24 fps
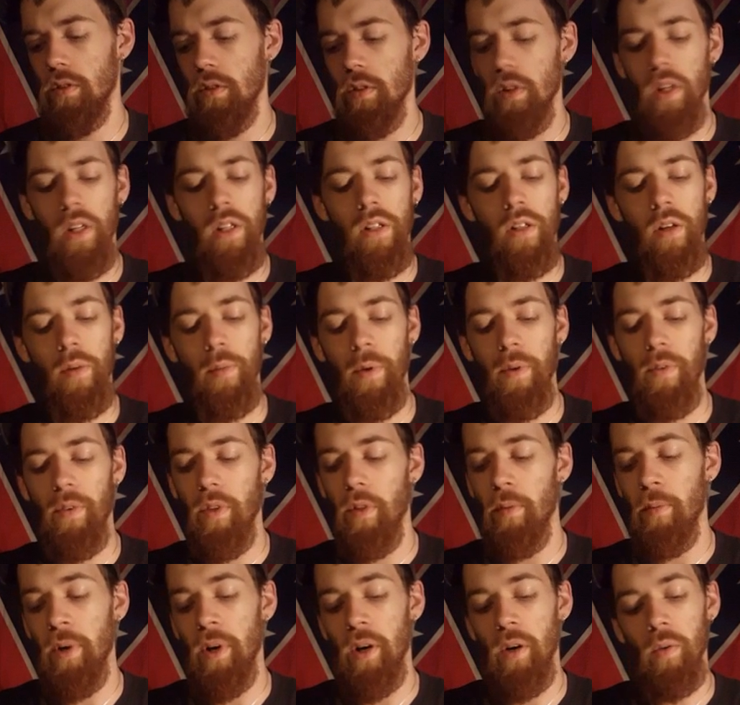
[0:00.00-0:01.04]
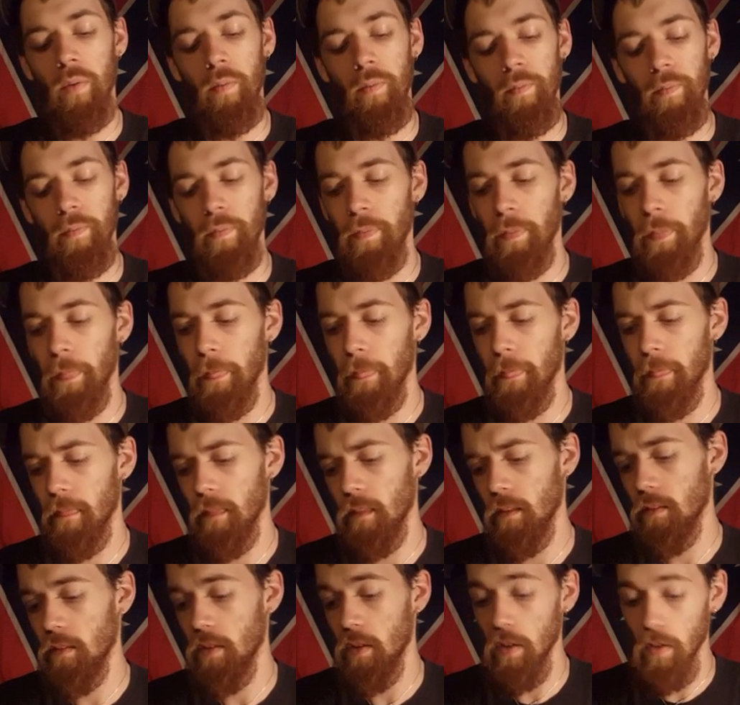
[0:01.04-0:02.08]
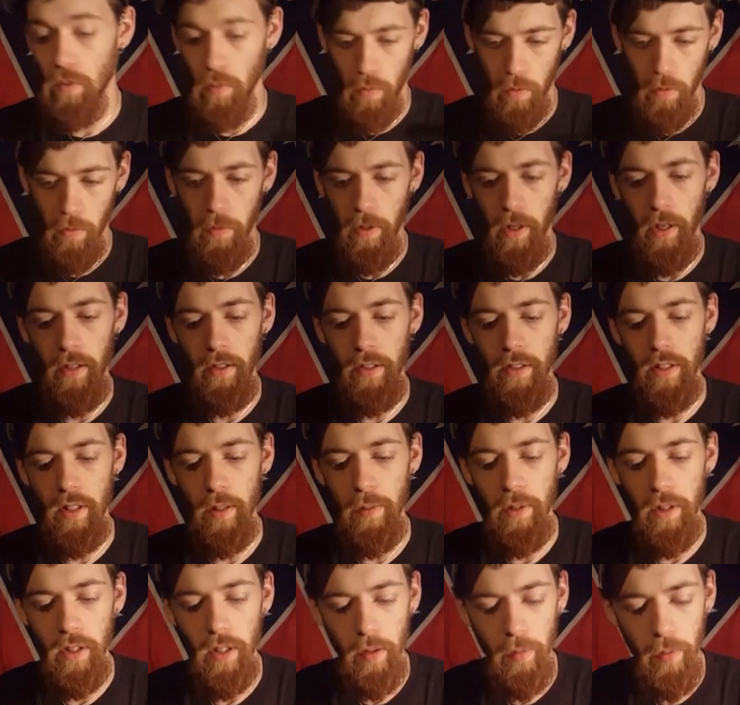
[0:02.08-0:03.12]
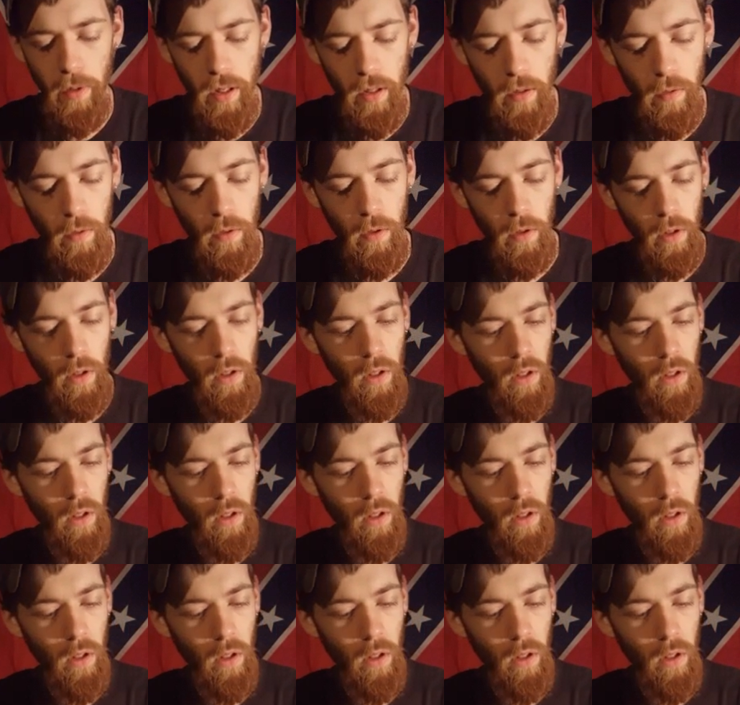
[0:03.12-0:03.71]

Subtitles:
So now let's jump over to the barrel, since we're right on the subject of the barrel.